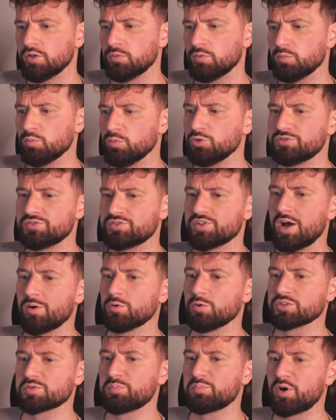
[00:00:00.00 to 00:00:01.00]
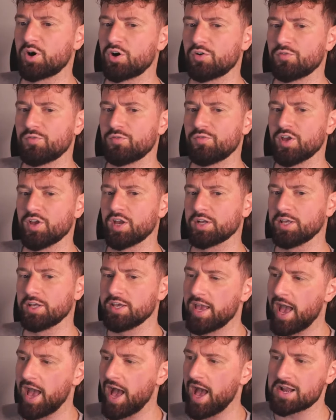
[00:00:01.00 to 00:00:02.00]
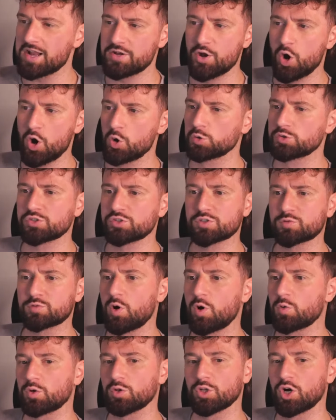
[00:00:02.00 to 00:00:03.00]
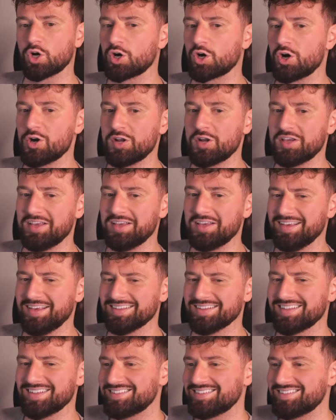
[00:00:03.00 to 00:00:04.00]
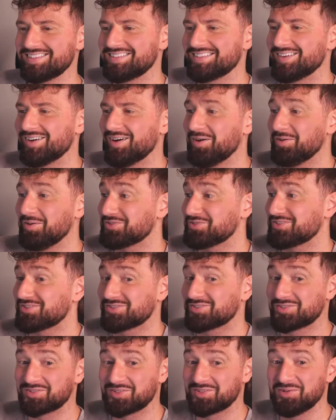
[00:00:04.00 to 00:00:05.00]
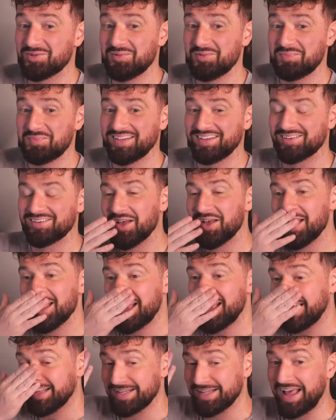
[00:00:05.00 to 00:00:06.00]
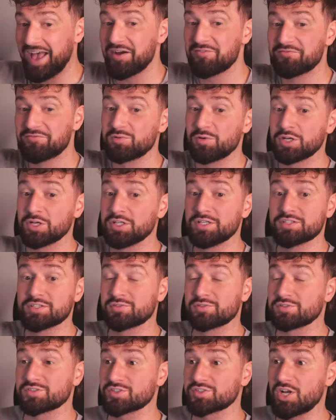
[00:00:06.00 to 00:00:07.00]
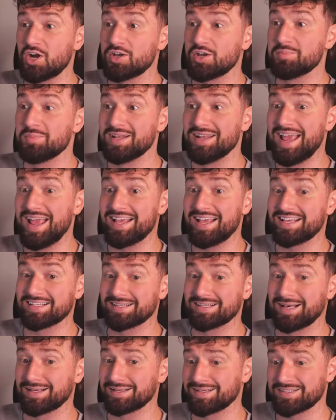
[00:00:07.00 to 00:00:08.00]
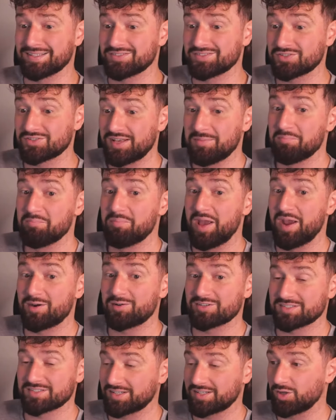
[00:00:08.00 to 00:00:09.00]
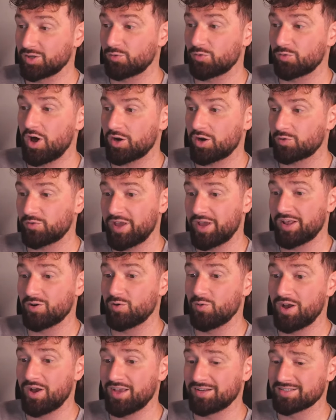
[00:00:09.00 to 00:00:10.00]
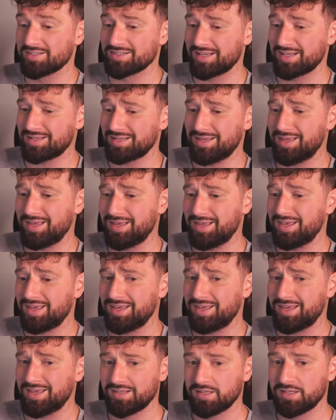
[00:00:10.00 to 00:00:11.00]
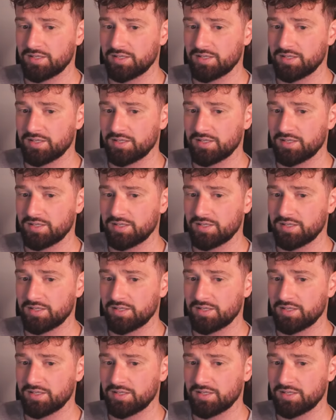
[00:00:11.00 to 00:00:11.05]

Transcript: Musa was perfect. He had no scrotal hernia. Like, so stupid. And then everyone in Israel saw him naked. Like, he's just embarrassed. Like, the rock ran away and he's like, ah.